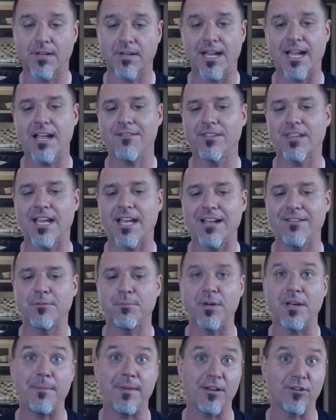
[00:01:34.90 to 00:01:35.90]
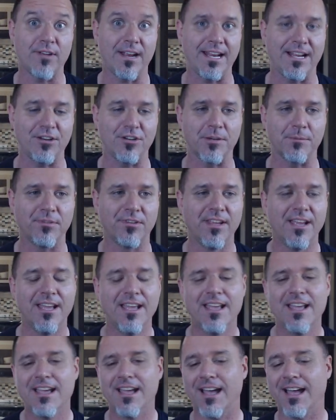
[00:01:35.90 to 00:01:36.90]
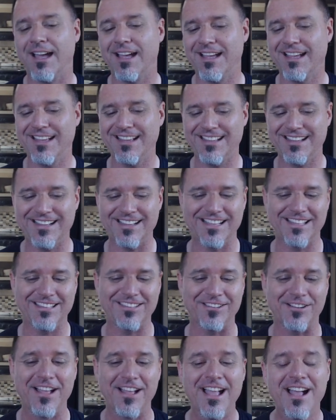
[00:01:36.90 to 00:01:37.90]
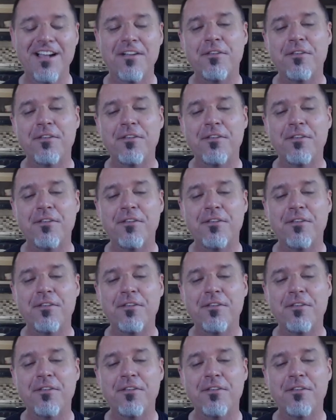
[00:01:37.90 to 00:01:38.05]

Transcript: I have some pretty big trading ships. So